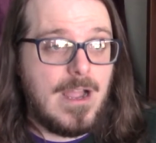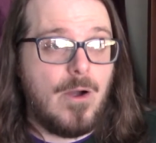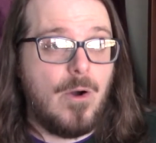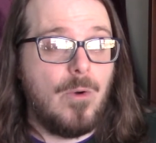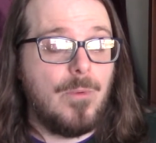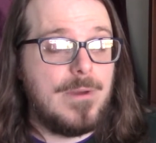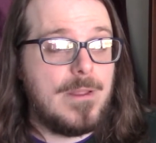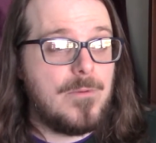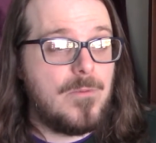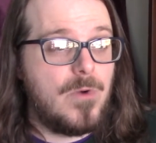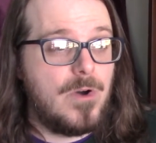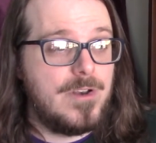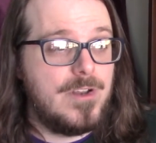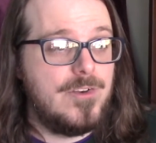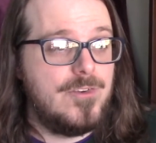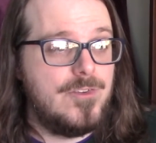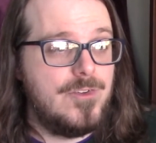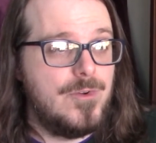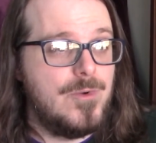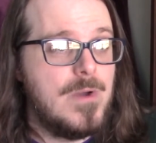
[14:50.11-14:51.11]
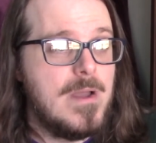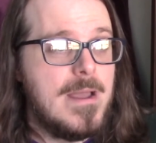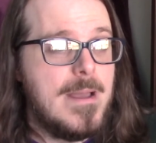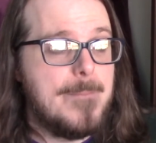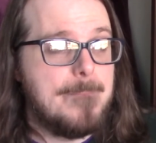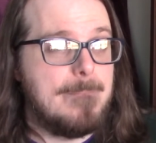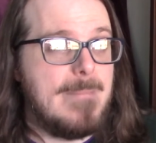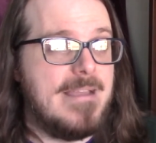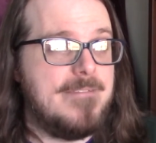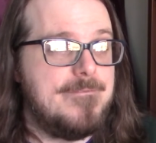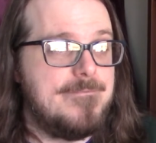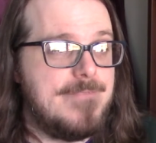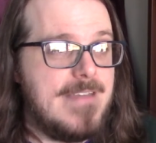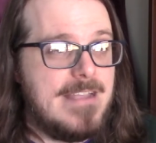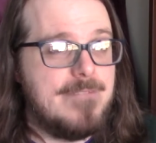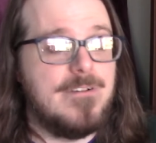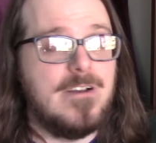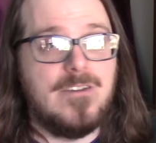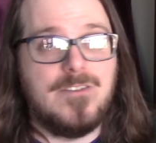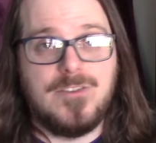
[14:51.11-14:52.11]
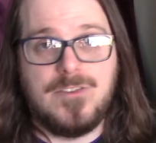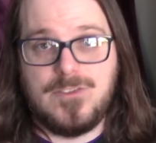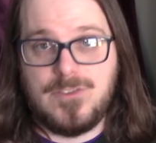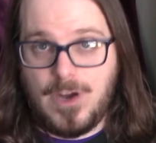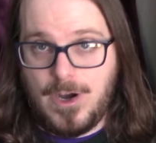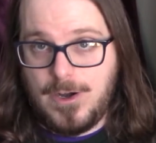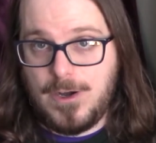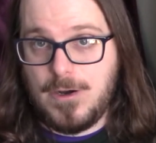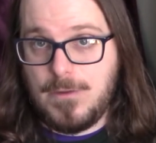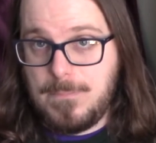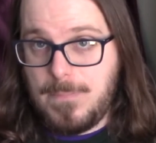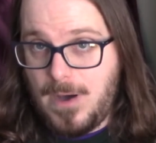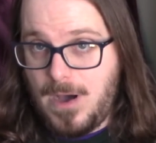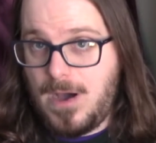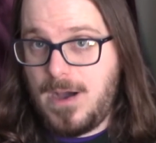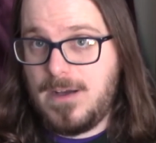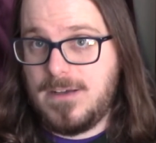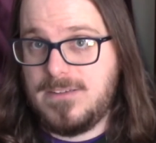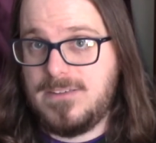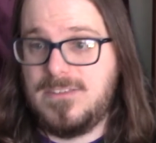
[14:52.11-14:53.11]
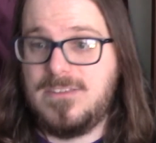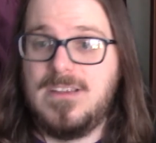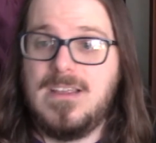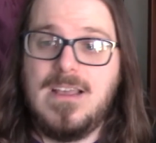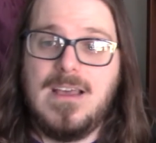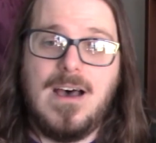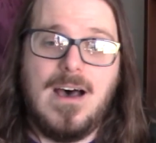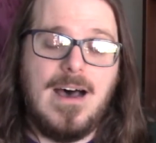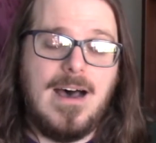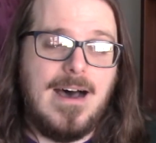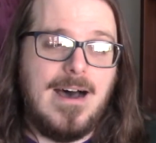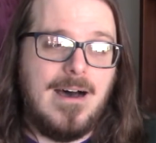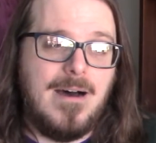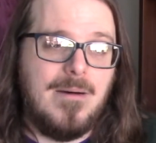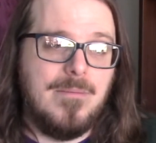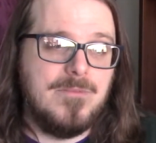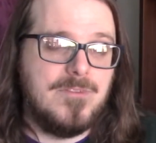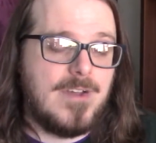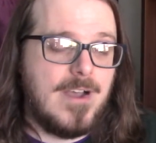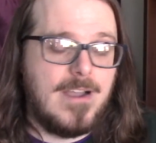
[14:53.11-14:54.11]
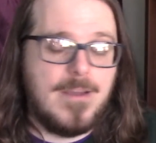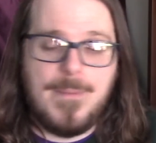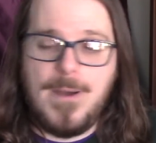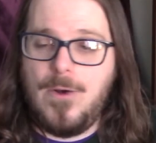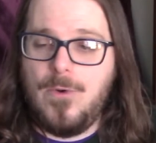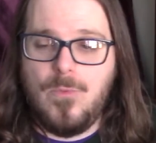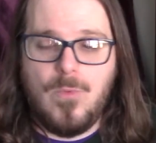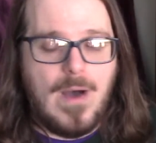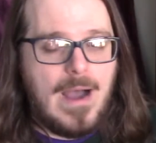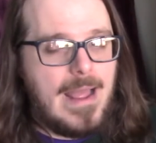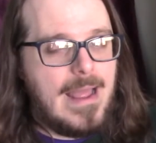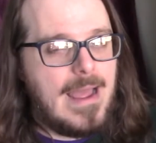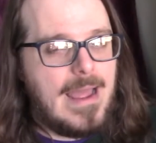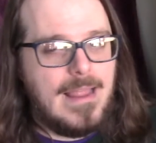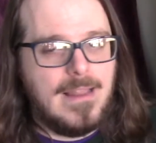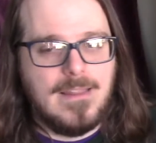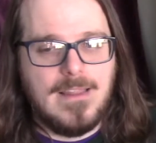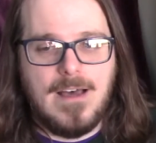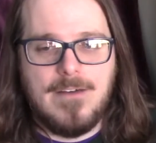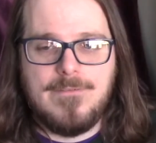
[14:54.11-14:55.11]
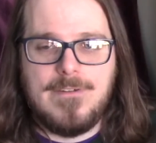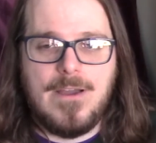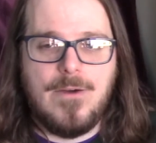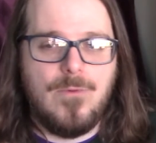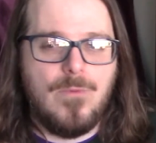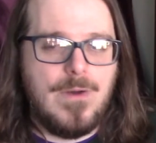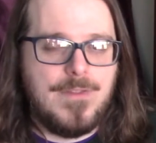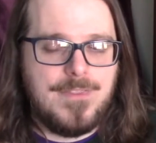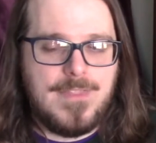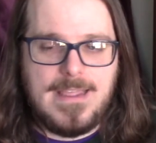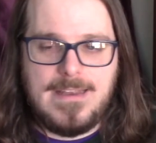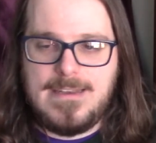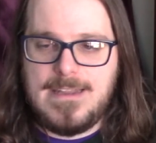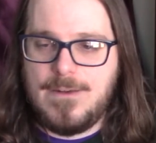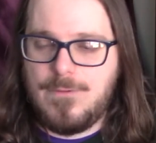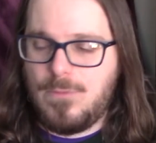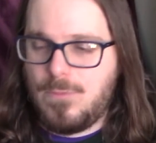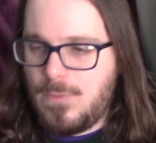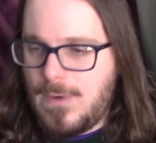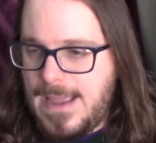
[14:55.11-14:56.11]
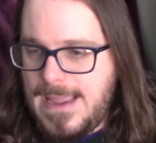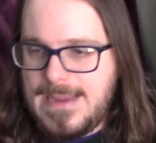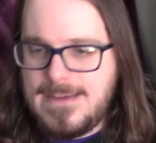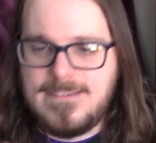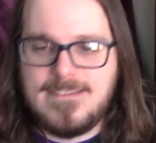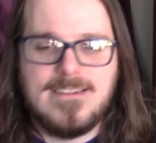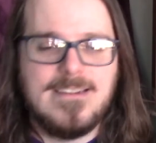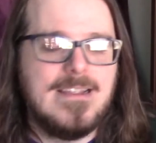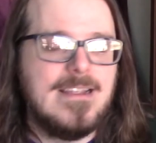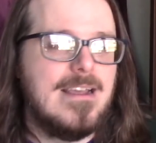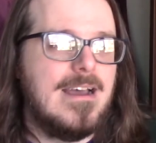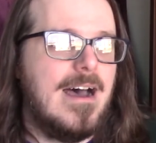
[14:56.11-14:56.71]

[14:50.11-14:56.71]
I already want to do my favorite starter box, talk about why I love it, what they did right,